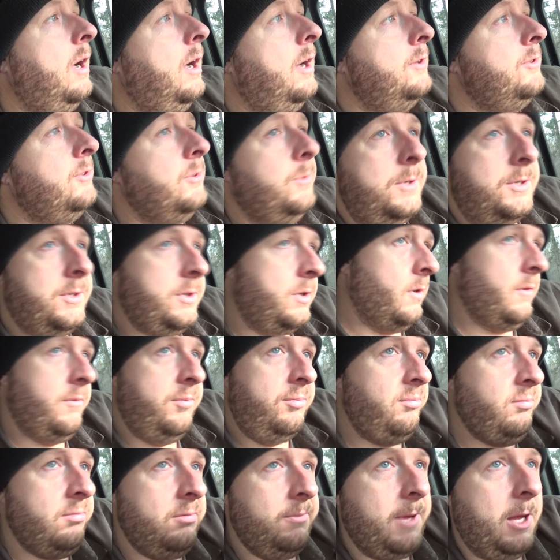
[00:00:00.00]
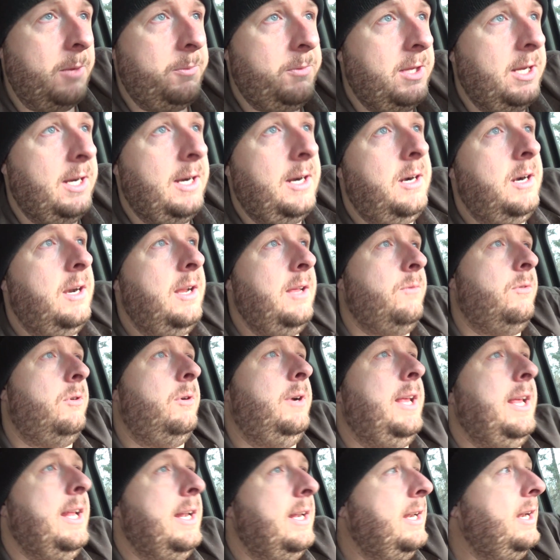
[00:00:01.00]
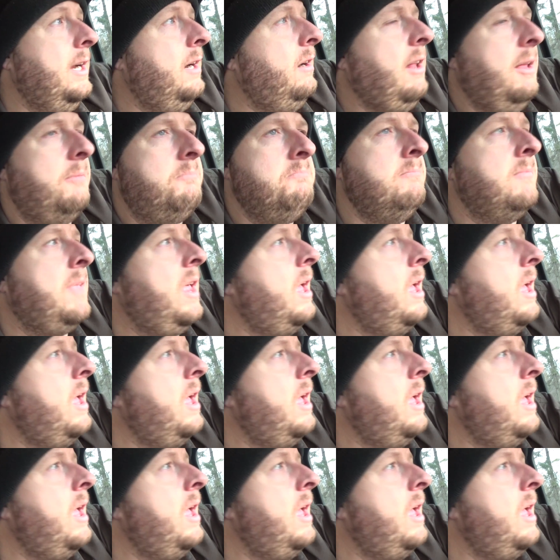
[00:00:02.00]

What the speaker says: So we drove up there and we're getting there, and